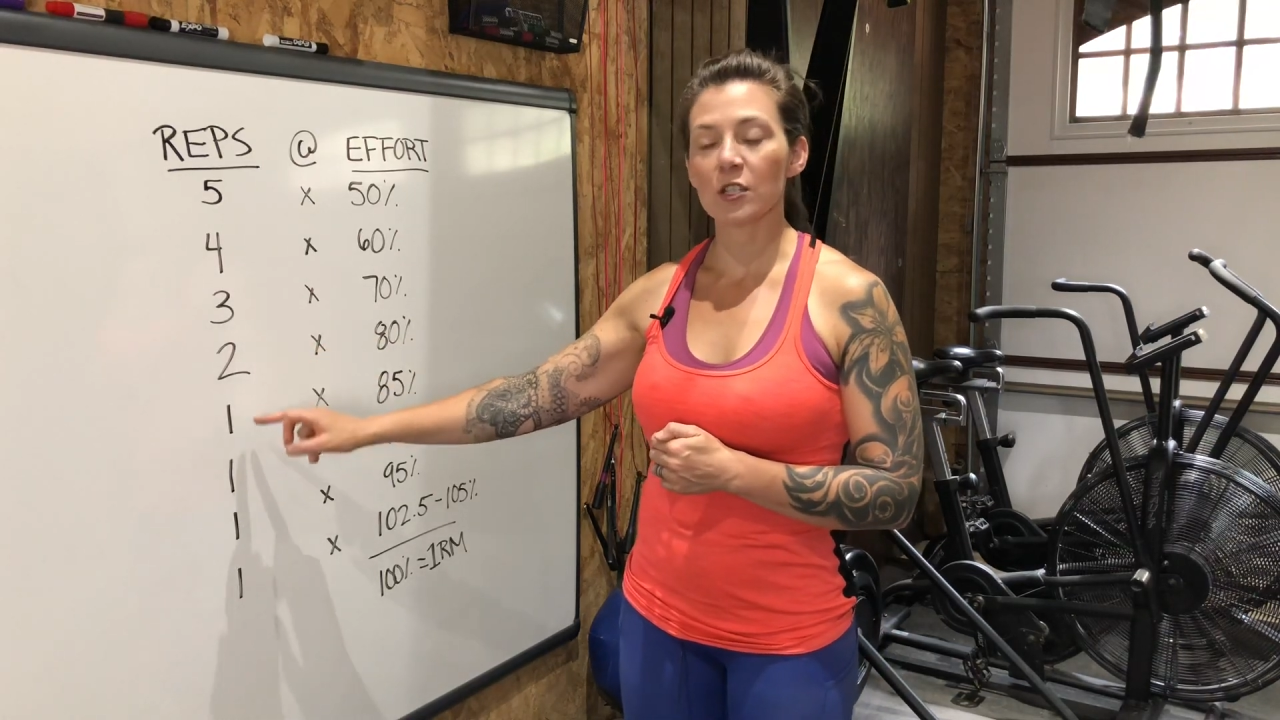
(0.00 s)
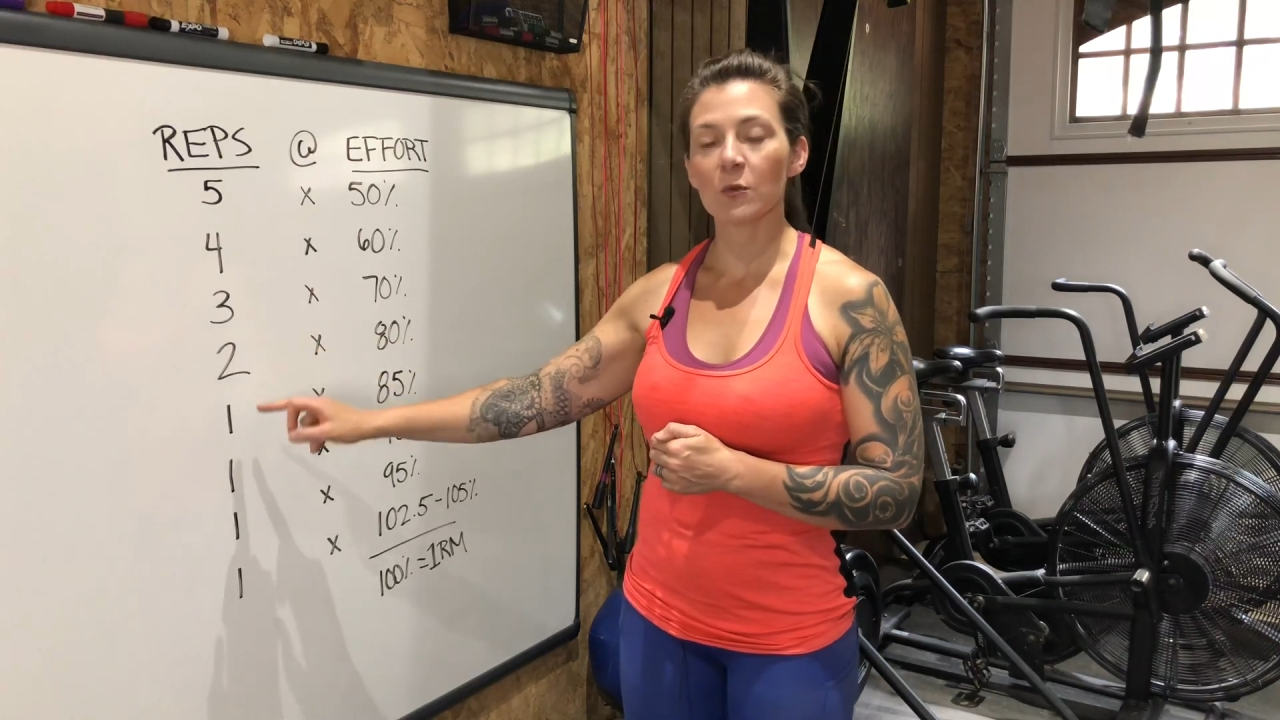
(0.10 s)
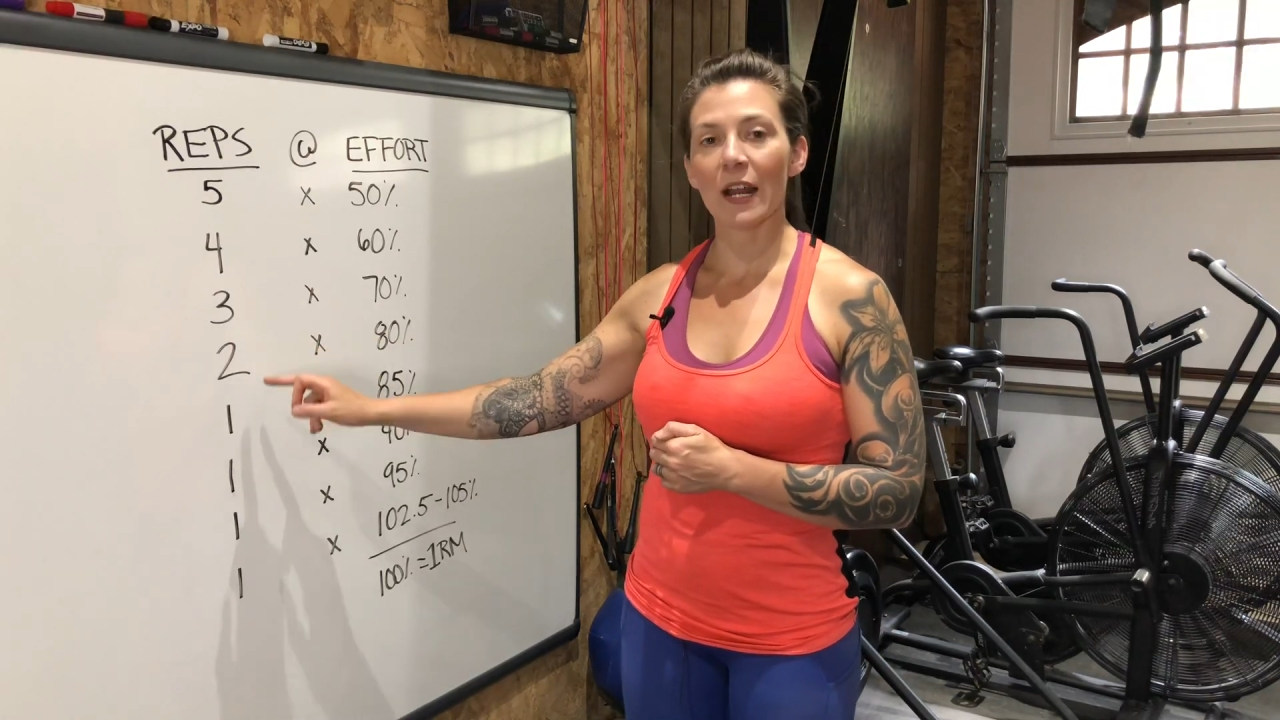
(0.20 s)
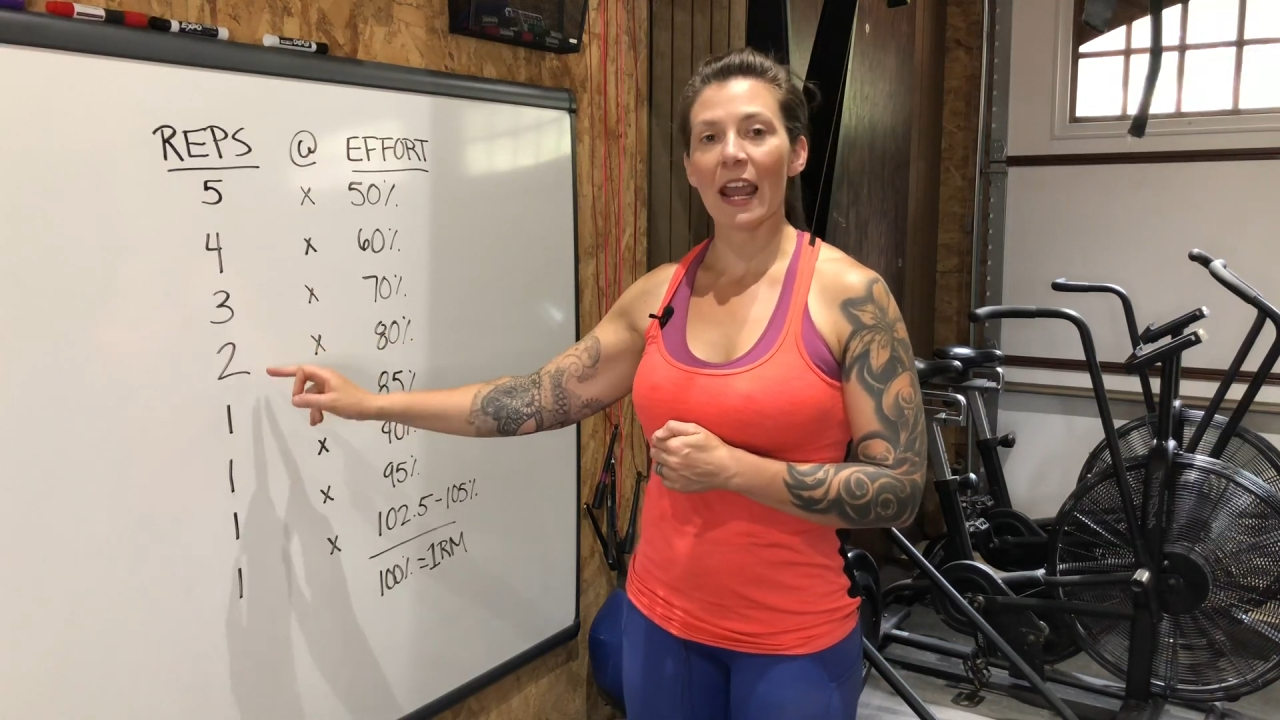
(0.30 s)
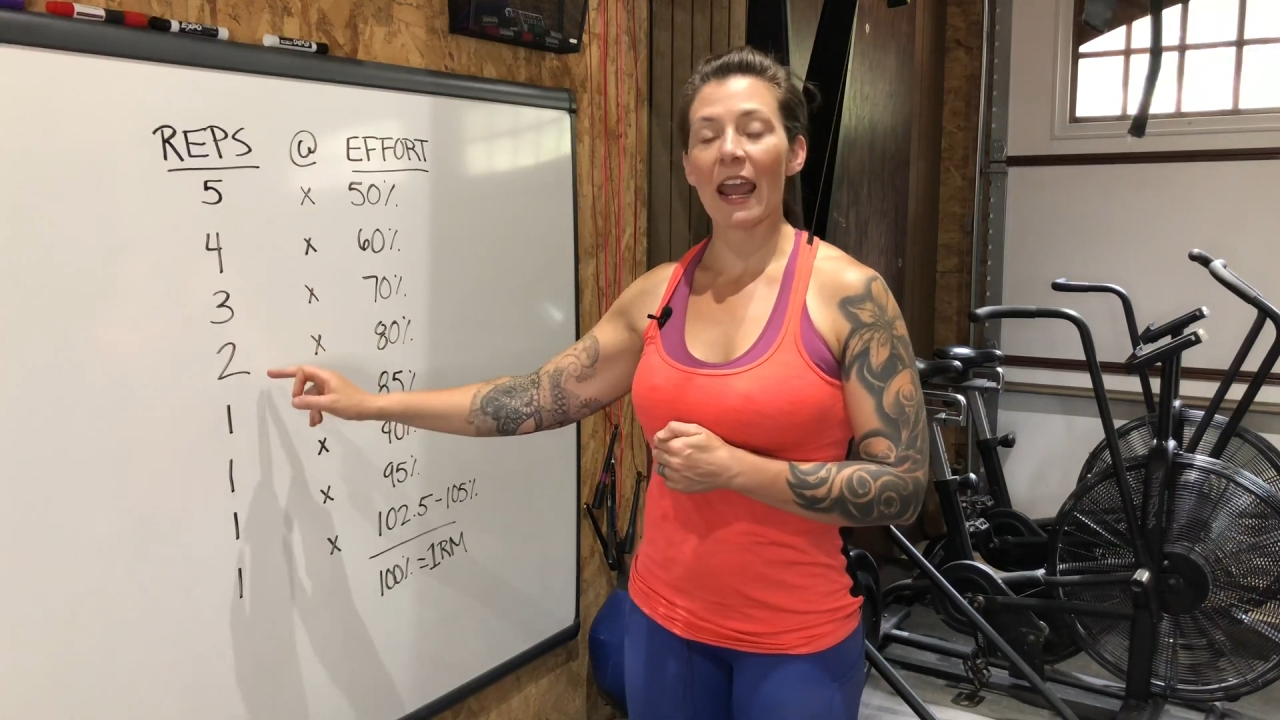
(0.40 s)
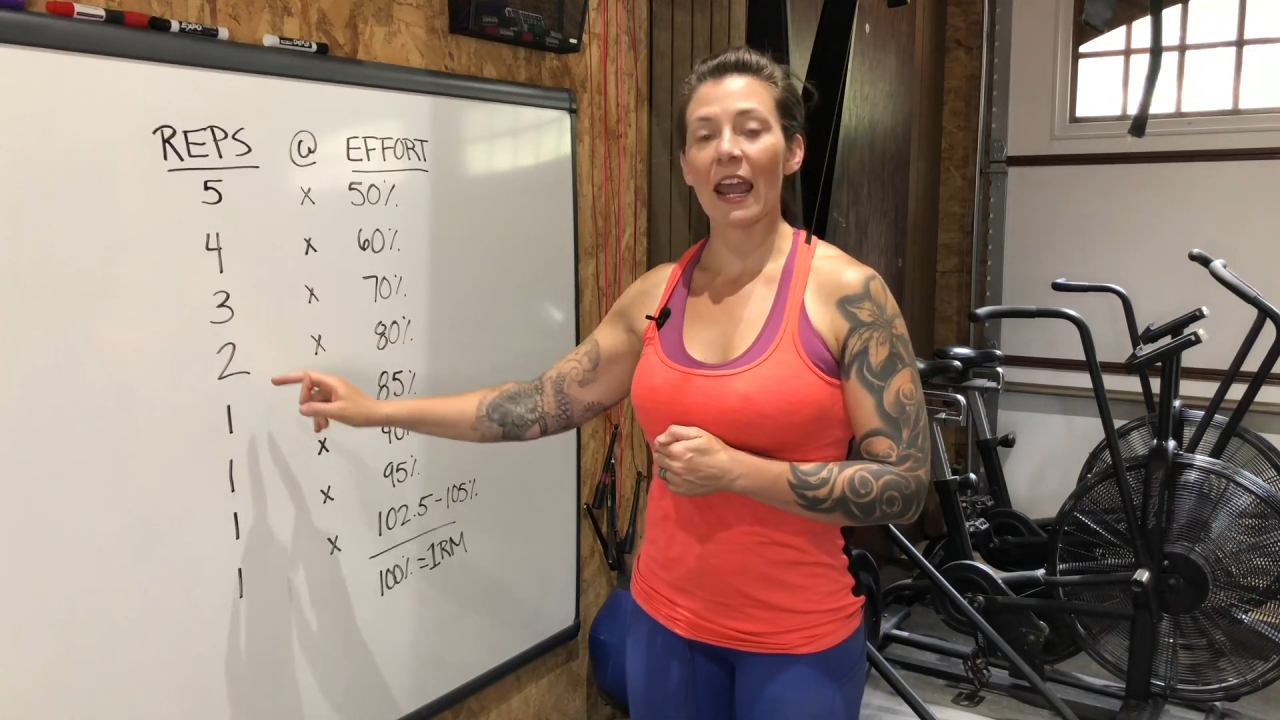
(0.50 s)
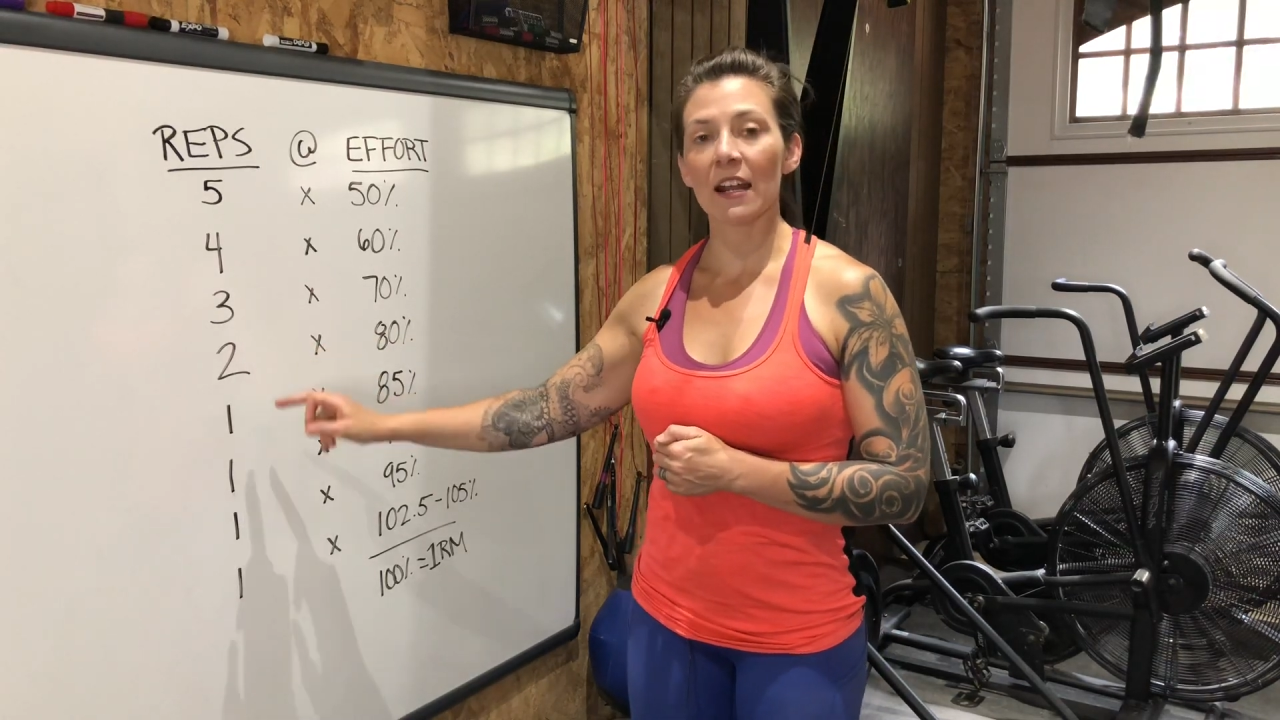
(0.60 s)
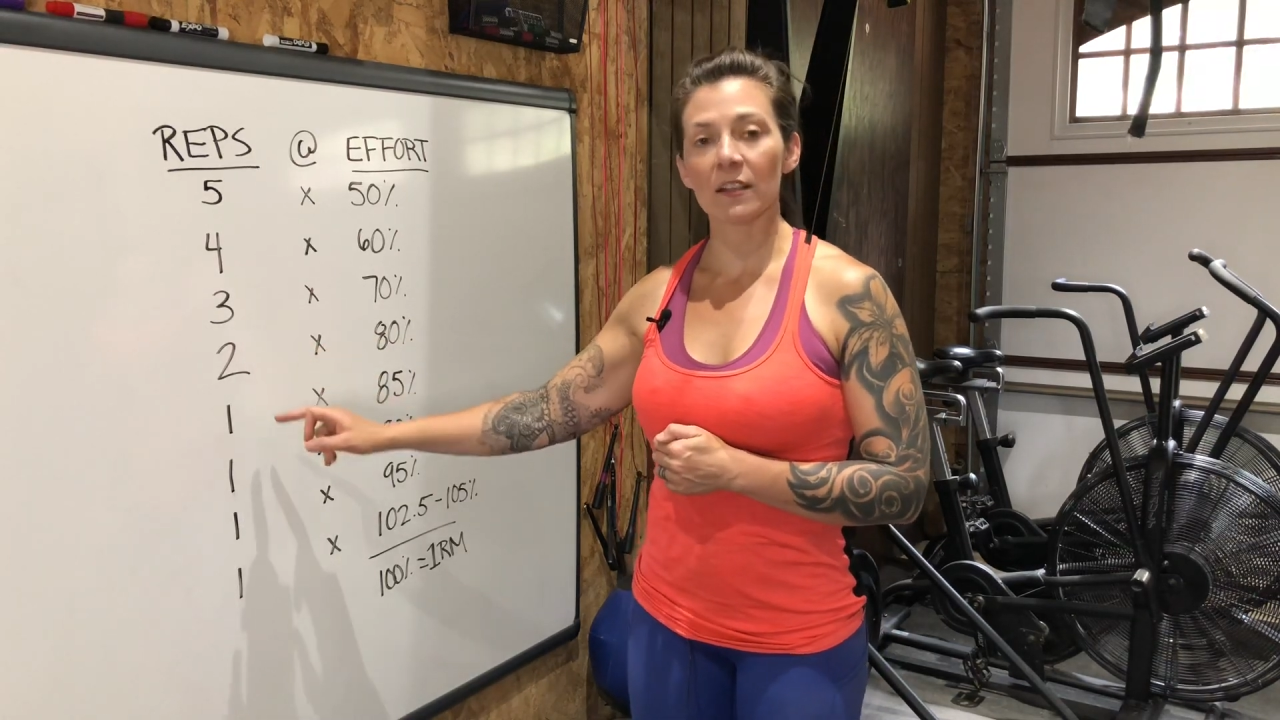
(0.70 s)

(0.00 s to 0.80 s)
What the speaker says: you want to add a